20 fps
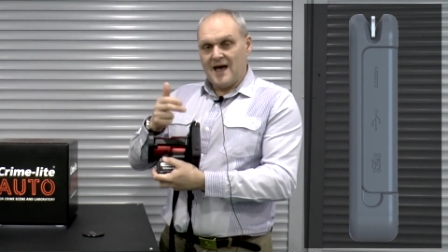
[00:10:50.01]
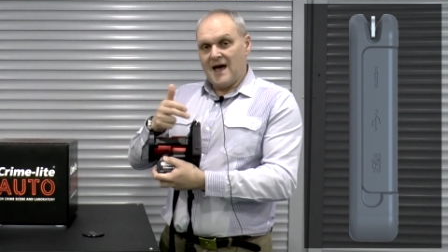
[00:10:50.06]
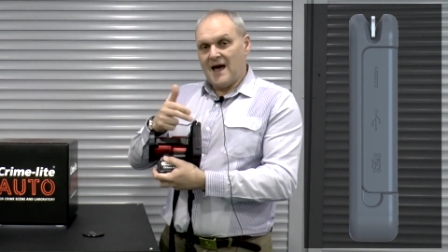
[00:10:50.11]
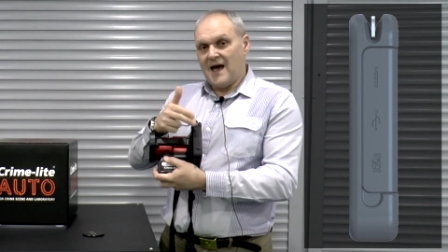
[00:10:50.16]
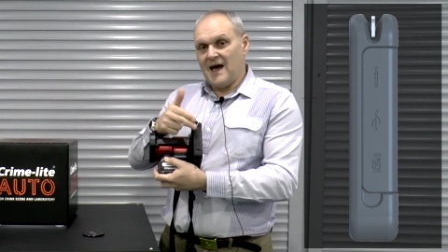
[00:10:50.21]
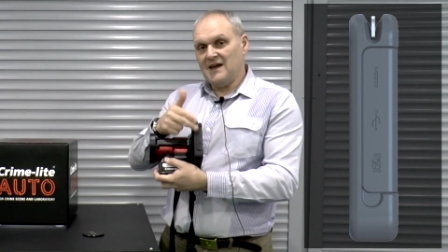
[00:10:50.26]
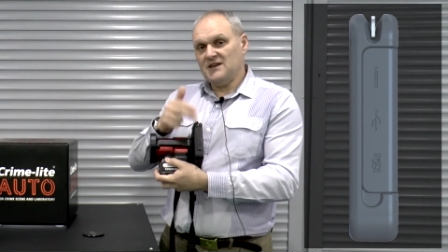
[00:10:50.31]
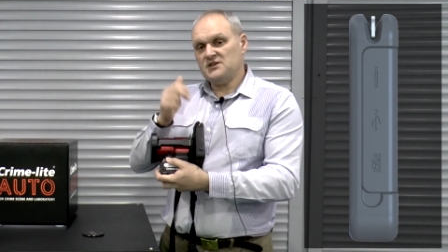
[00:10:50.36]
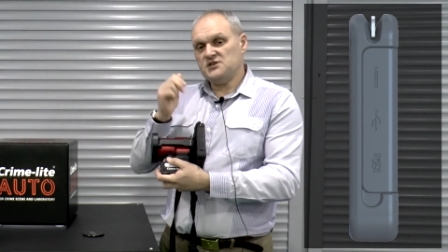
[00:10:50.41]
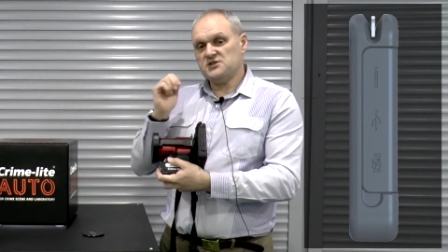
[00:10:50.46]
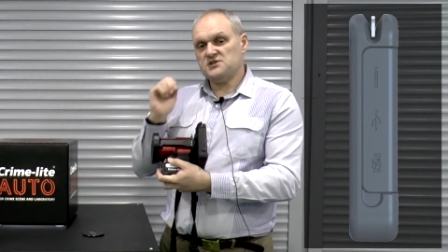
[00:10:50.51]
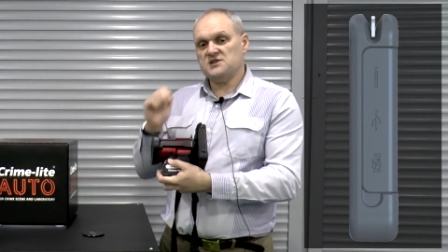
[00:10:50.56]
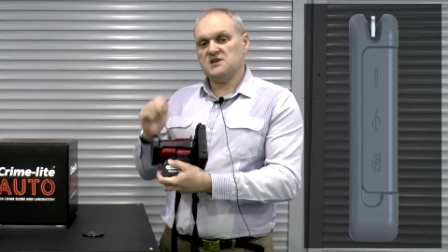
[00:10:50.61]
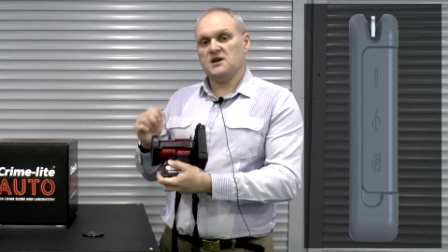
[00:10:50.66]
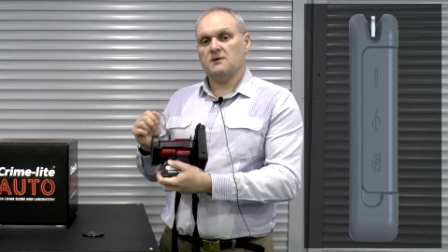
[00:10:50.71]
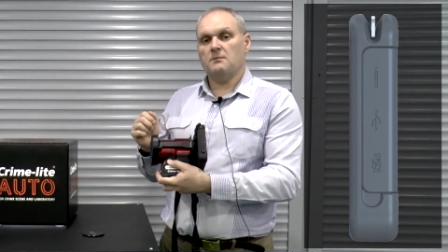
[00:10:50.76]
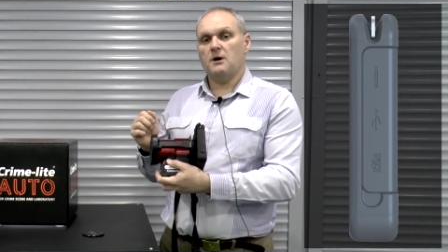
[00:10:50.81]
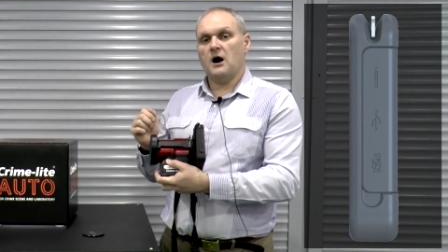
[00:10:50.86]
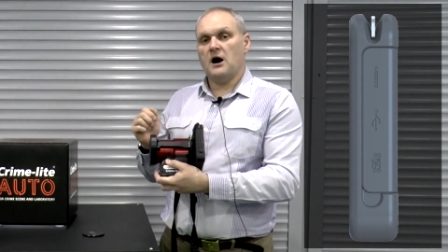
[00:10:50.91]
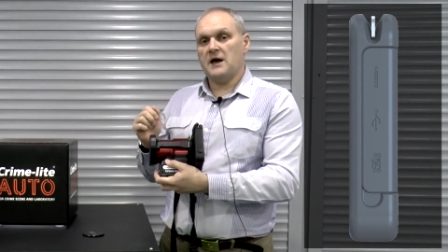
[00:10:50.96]

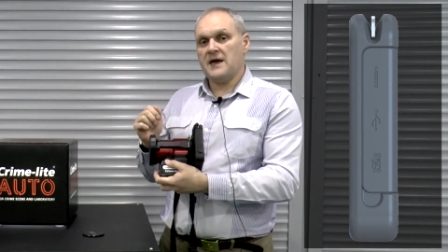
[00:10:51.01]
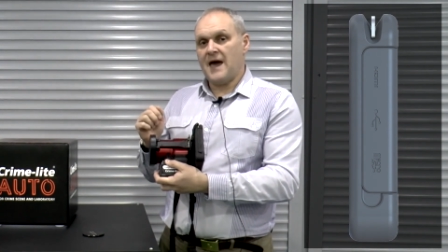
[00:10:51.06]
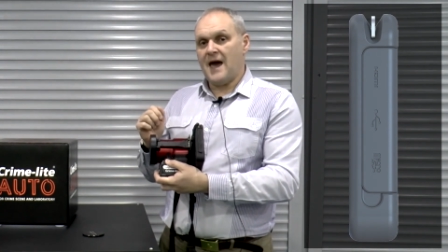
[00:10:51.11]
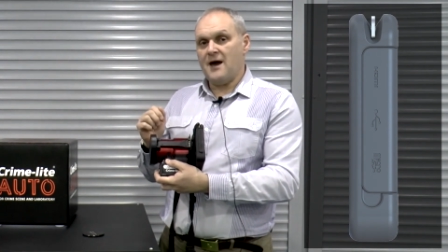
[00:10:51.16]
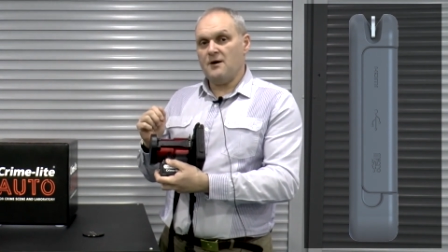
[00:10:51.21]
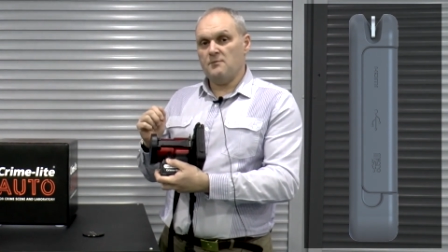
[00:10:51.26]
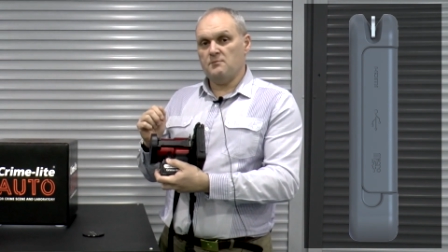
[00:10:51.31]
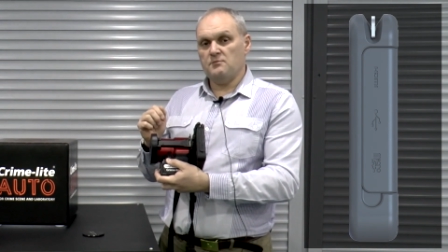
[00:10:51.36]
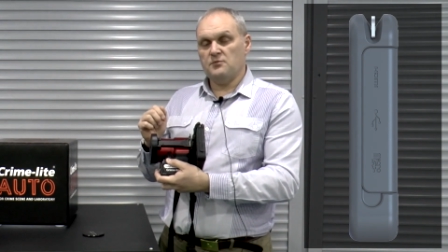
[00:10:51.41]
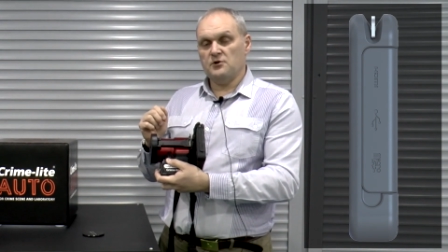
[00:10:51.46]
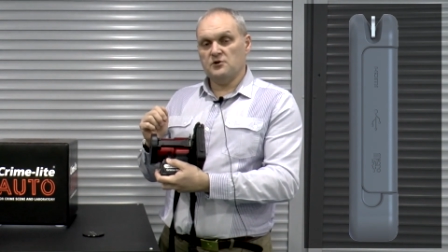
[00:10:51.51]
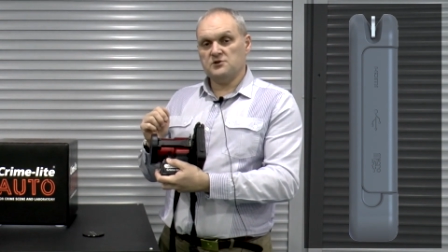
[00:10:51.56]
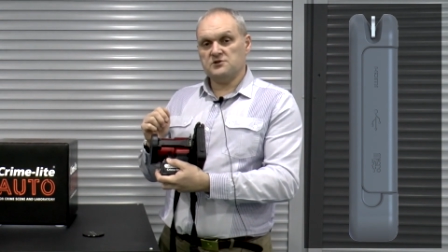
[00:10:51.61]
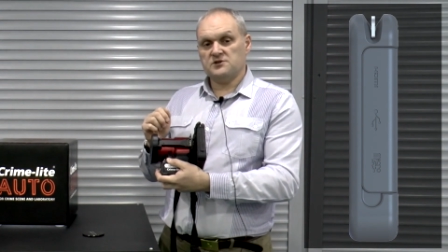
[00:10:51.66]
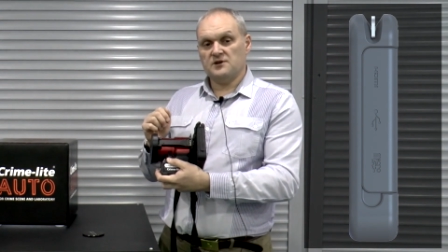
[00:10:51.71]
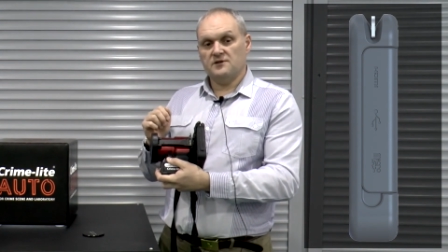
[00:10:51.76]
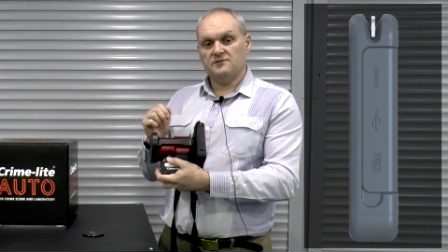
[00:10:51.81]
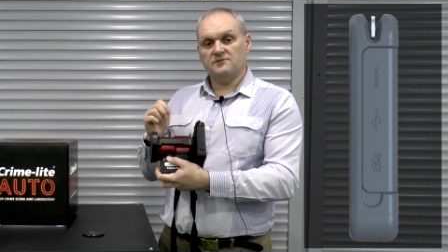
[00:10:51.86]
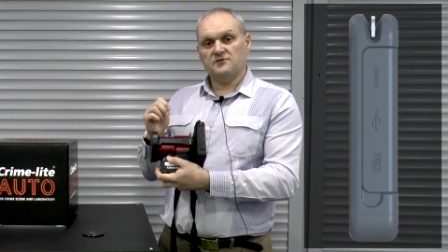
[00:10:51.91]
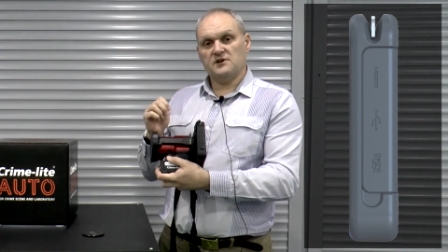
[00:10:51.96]
HDMI
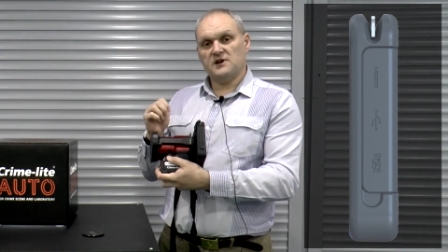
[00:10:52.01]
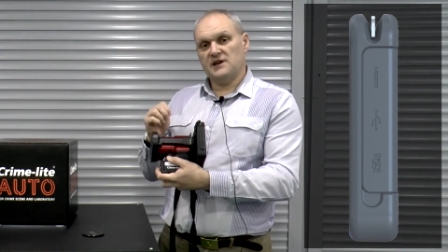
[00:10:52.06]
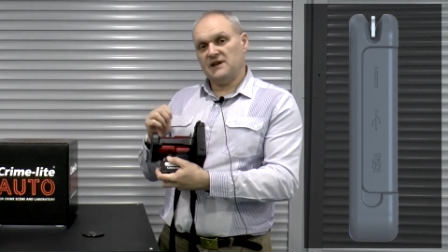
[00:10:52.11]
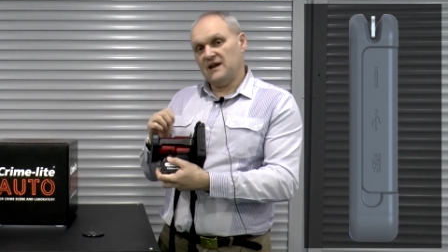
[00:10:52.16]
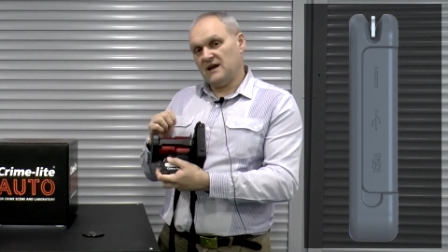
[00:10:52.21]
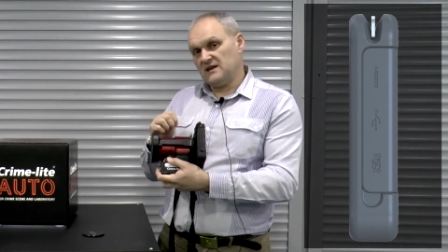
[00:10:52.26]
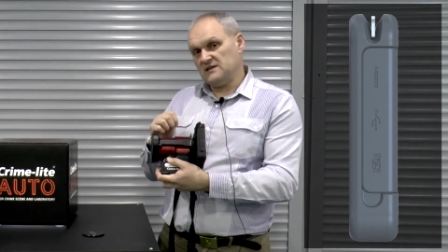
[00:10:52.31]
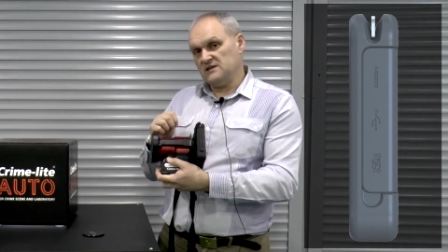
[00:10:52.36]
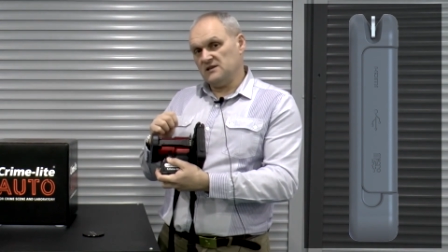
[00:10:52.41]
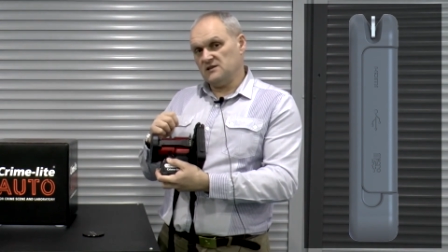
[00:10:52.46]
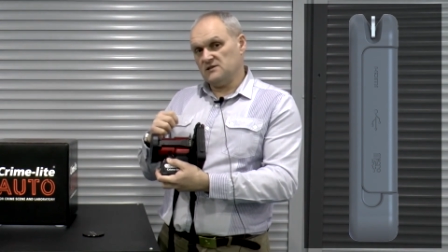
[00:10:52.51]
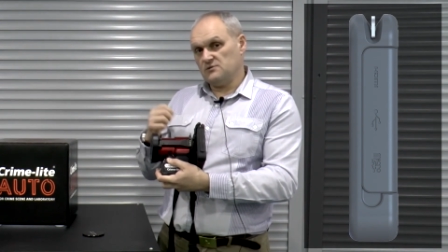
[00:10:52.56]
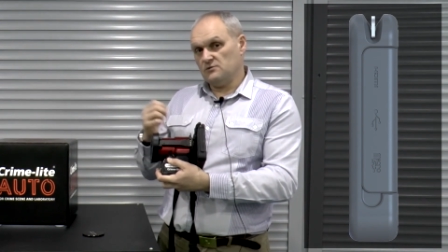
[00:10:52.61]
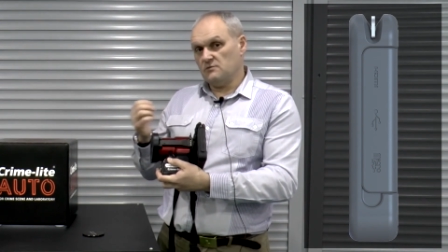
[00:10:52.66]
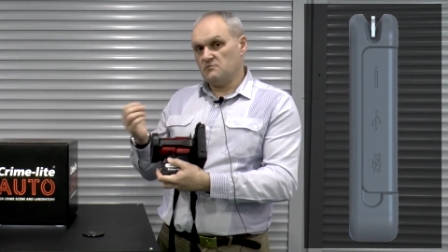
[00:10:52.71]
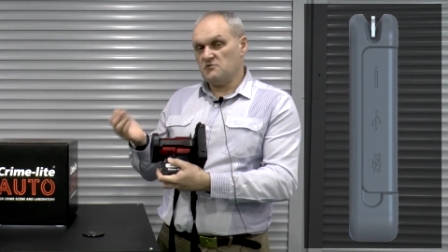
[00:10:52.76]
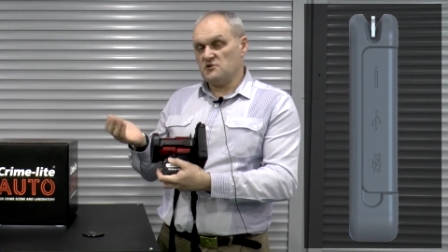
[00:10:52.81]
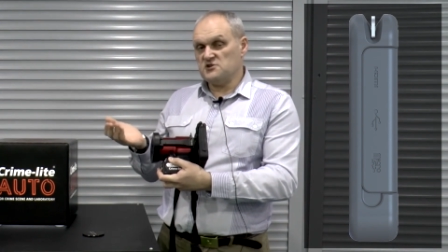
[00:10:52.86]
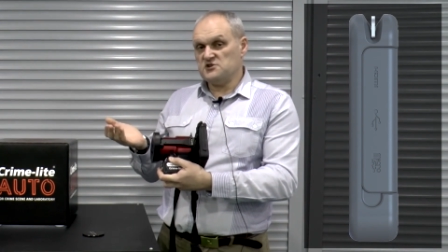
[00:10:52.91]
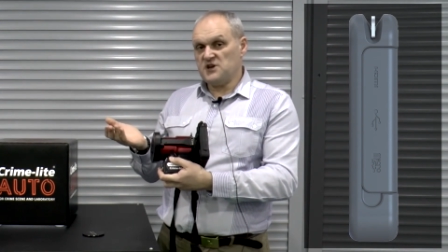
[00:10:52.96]
output for connecting to
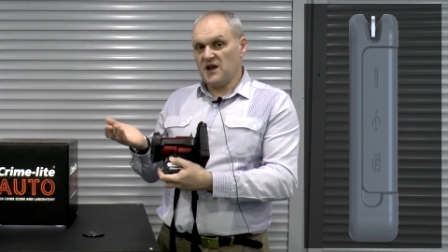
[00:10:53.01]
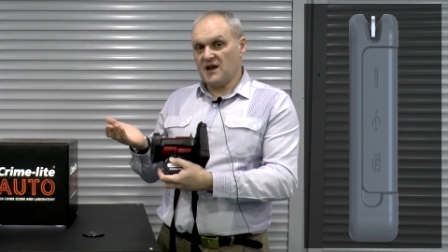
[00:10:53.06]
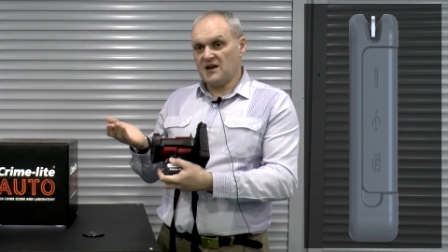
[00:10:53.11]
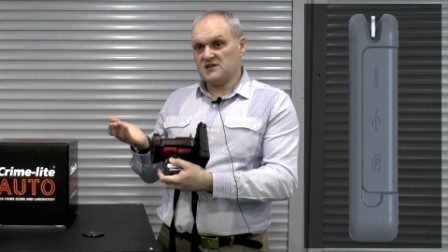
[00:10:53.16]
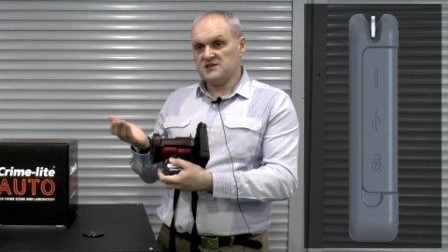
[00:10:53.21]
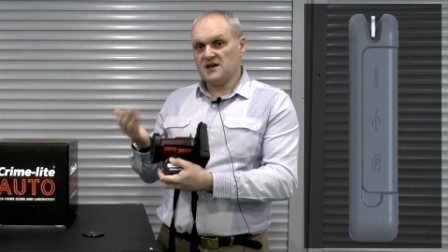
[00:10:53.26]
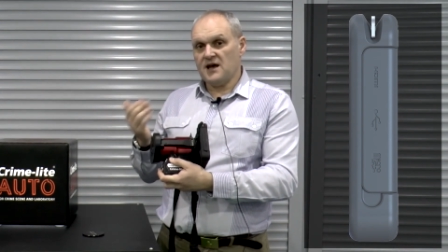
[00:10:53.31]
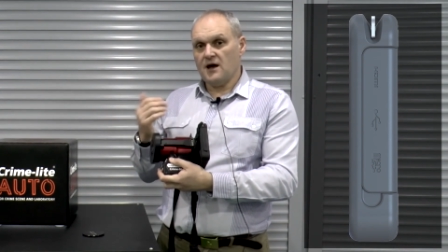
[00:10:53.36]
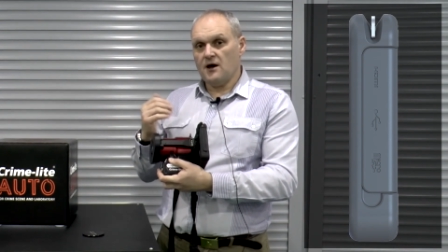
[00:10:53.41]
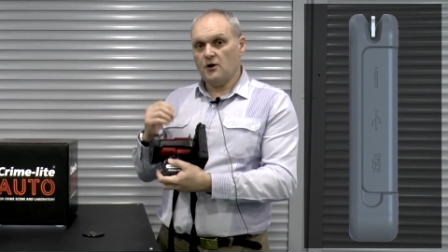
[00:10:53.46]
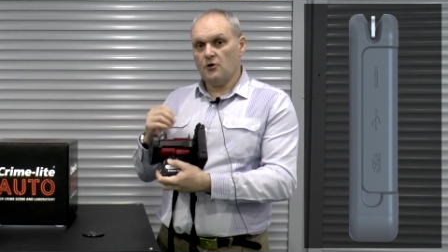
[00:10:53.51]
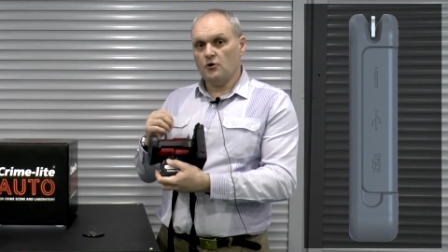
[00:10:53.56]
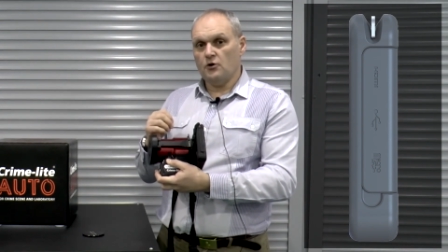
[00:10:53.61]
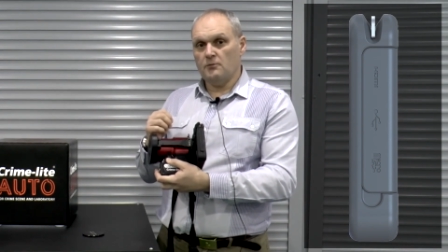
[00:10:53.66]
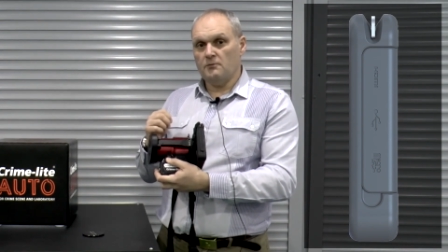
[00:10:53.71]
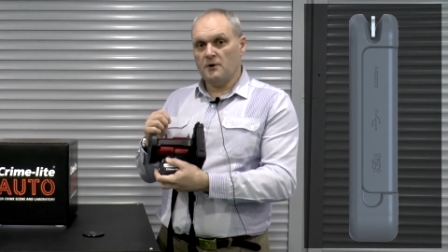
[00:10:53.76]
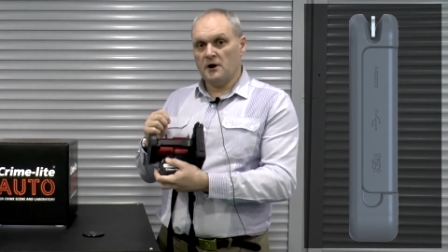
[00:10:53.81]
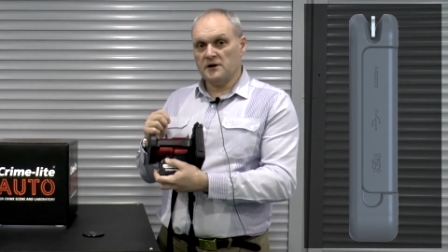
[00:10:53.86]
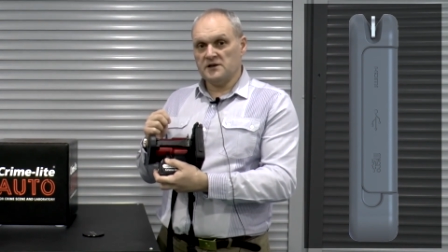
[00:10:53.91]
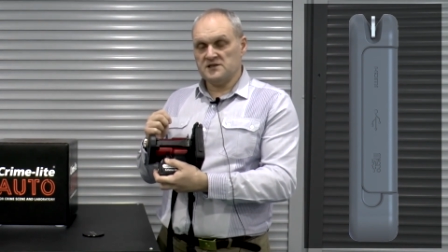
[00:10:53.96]
a projector
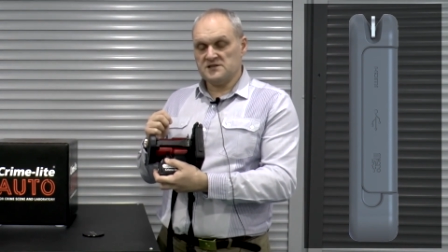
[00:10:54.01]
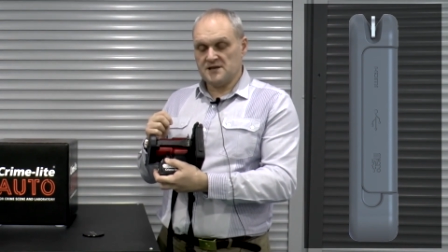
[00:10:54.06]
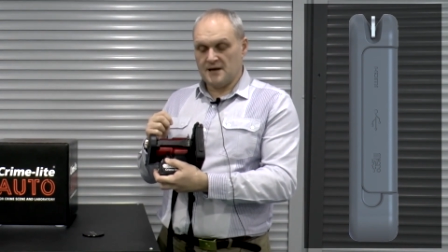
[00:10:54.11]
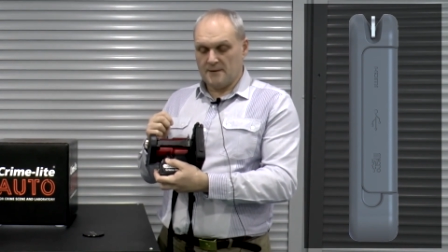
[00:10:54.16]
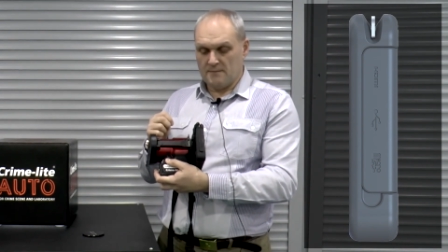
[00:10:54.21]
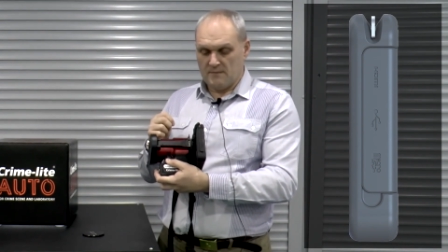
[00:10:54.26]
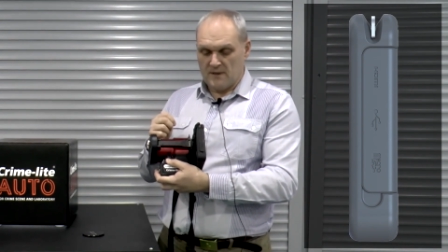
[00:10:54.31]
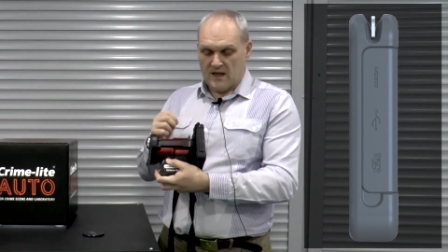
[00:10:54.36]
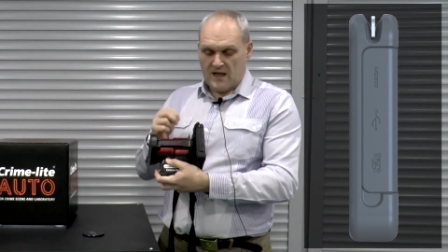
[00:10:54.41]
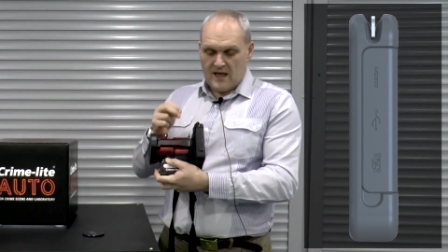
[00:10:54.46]
or monitor,